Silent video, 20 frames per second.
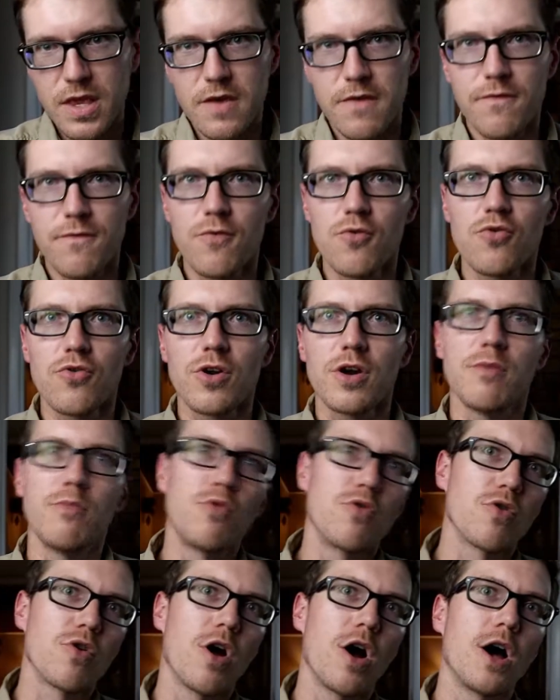for a
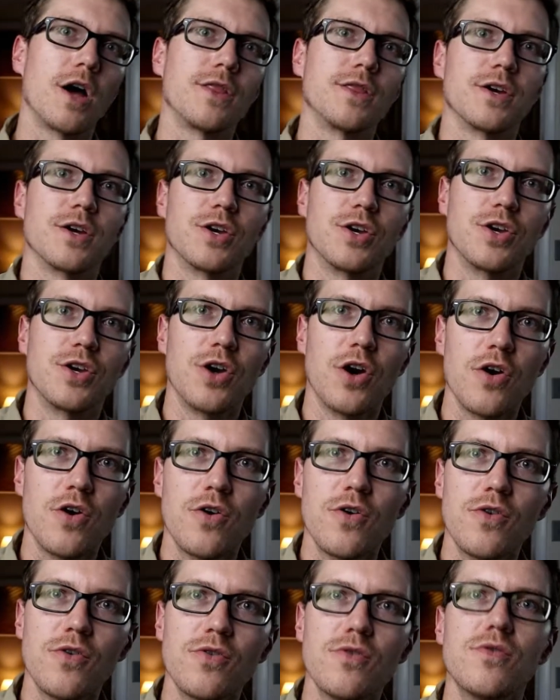more
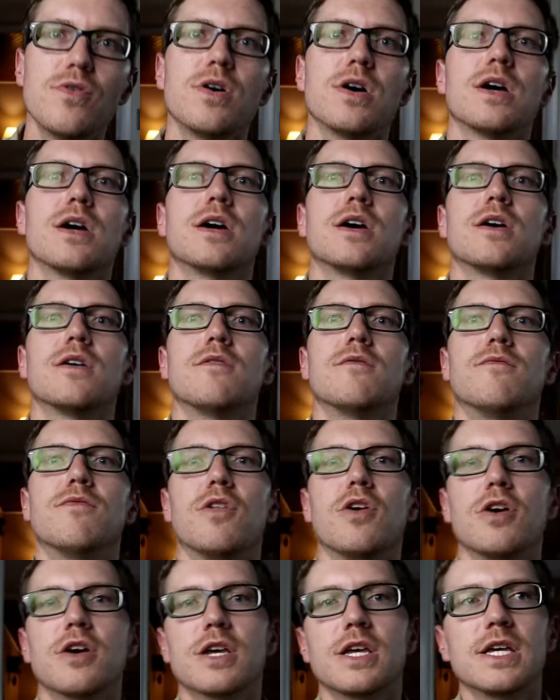on-the-go
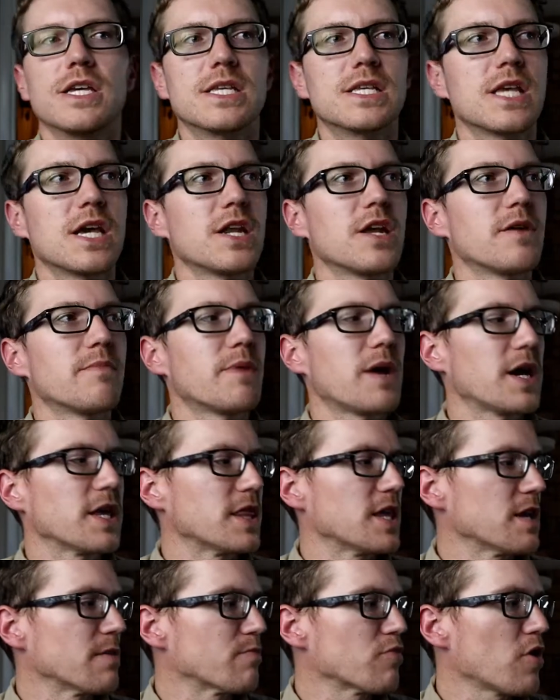vlogging setup, I
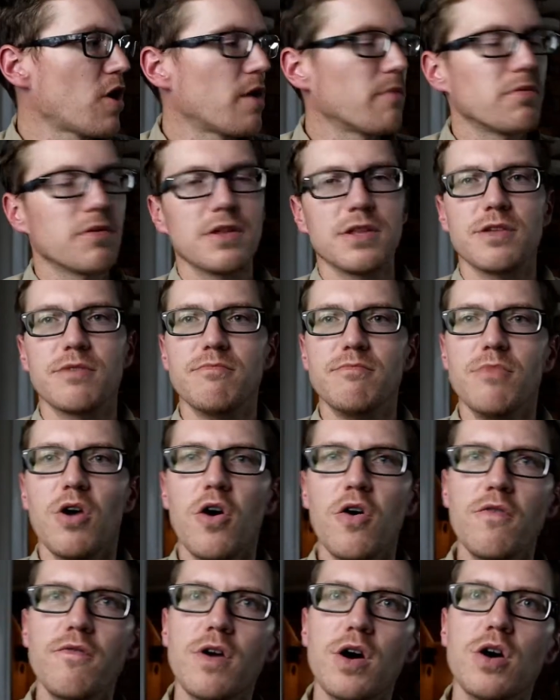think probably the
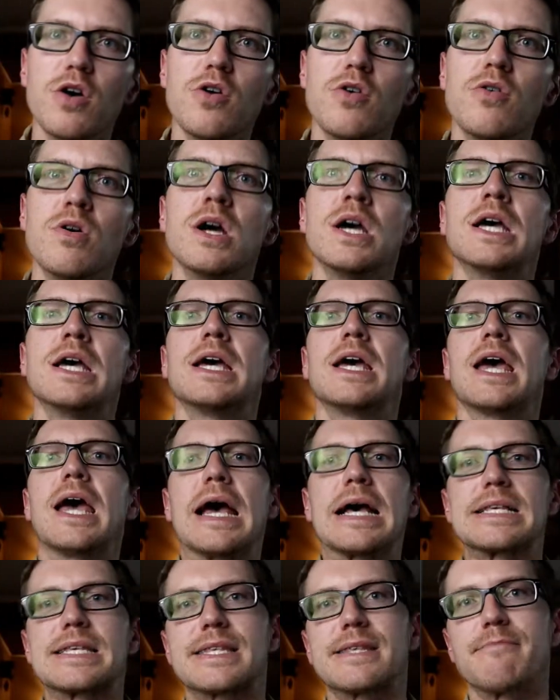Movo
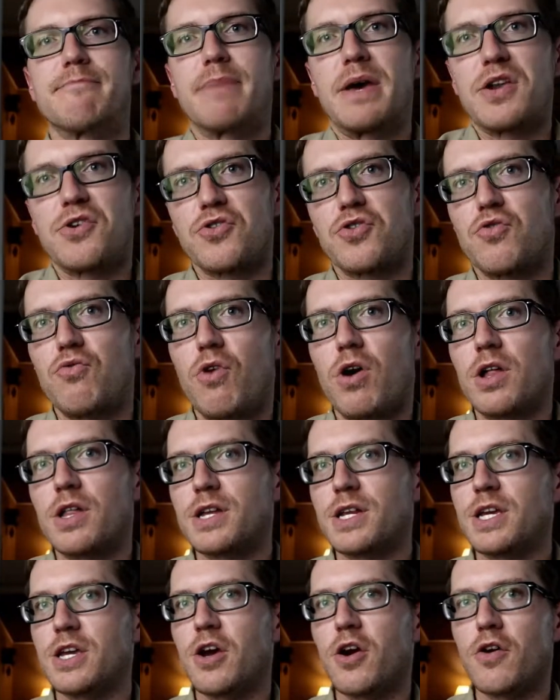has the better
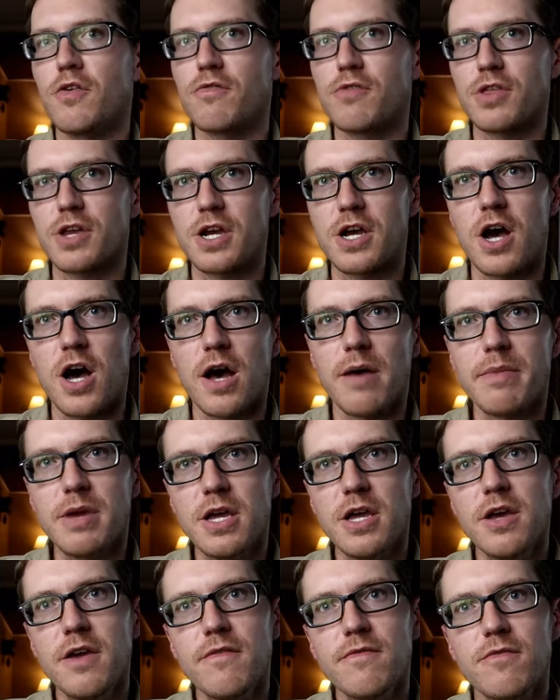quality over the
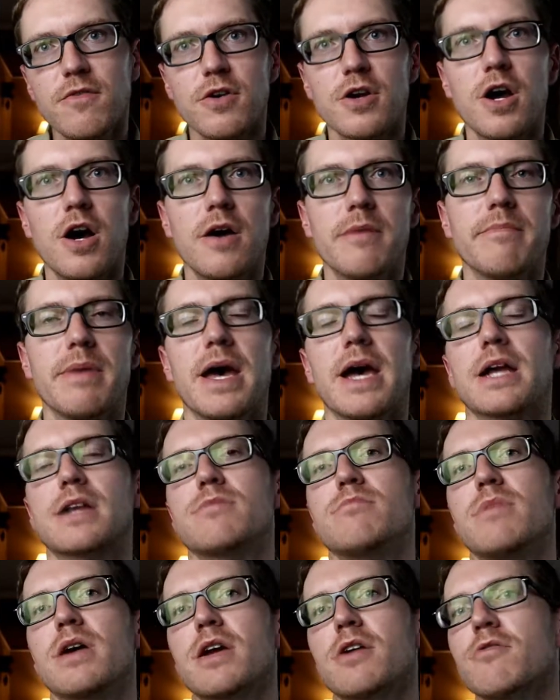Comica for compact
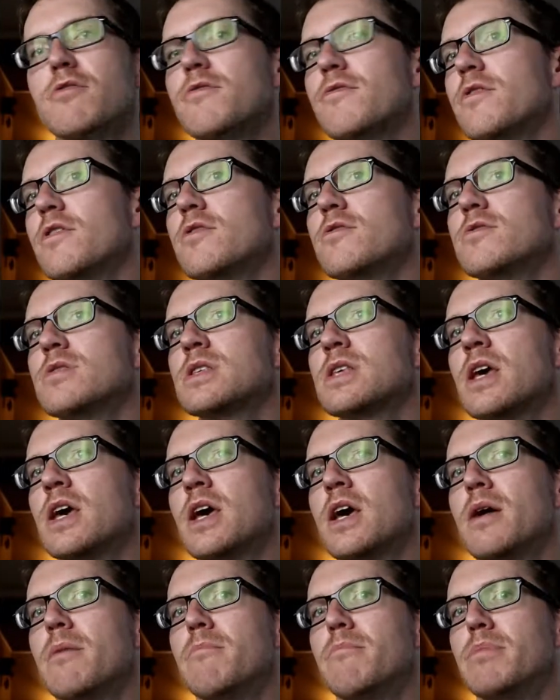microphones,
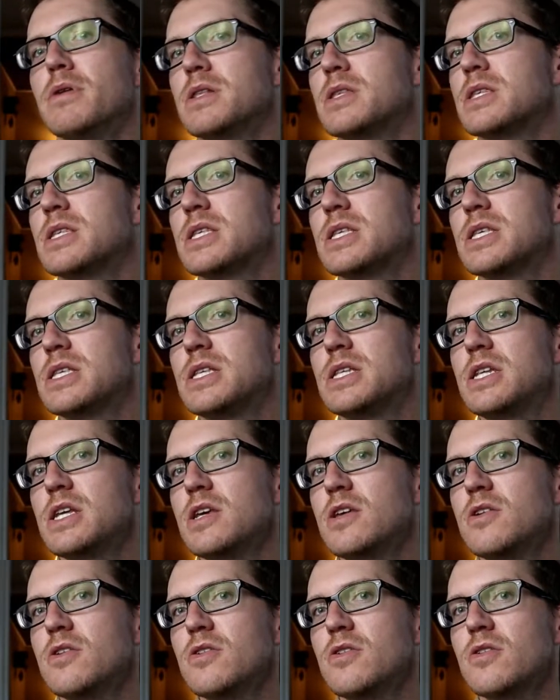but
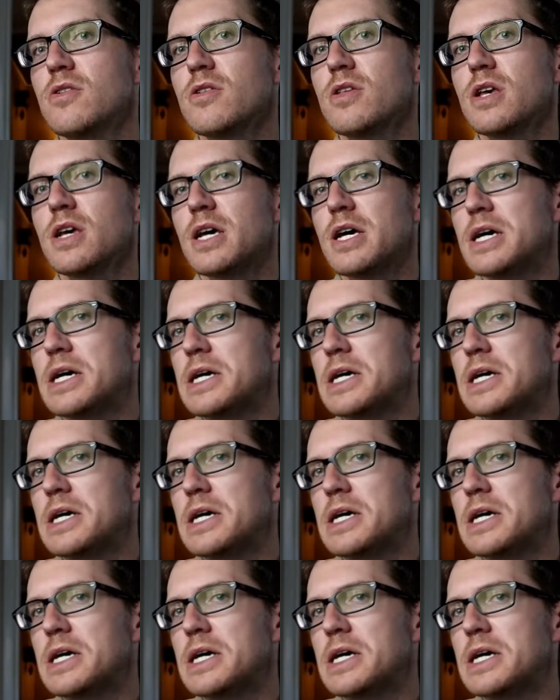still,